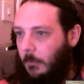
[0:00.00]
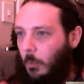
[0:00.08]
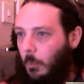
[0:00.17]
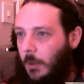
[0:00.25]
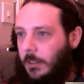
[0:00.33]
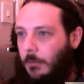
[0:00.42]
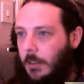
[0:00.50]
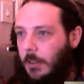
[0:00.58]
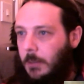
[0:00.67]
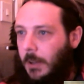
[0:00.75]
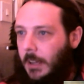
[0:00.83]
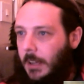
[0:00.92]
we don't
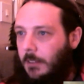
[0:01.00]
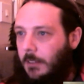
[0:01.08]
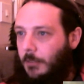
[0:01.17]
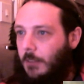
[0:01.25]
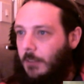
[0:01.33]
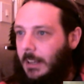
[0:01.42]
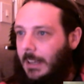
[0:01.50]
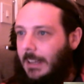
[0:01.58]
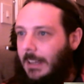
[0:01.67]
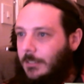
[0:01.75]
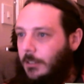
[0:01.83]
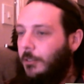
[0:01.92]
really play any of the
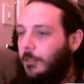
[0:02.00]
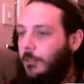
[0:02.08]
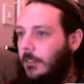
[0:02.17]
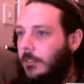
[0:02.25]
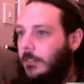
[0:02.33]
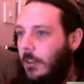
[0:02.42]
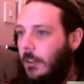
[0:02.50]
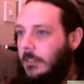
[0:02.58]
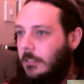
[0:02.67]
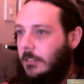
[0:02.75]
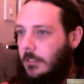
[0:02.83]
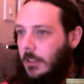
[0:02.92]
relegation threatened
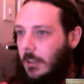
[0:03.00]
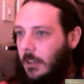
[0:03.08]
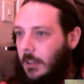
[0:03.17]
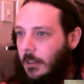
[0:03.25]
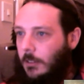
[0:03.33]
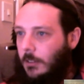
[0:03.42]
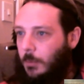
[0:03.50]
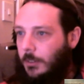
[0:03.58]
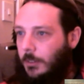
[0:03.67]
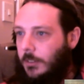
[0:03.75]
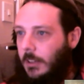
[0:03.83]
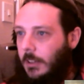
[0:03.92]
sides. You know,
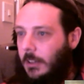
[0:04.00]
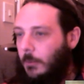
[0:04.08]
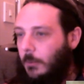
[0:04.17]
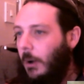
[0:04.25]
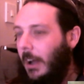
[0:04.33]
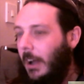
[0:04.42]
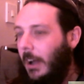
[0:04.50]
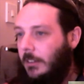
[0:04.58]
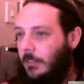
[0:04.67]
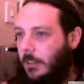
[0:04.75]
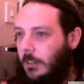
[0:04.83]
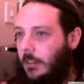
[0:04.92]
Swansea. Well,
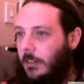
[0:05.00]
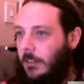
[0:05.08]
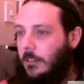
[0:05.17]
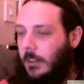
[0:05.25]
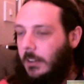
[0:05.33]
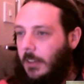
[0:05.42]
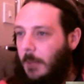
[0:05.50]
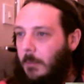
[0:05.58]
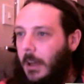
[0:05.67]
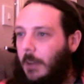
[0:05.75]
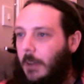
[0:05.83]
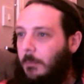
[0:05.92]
actually, Sunderland. Take
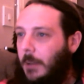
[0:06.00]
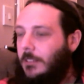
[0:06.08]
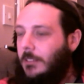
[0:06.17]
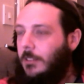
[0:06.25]
that back. We played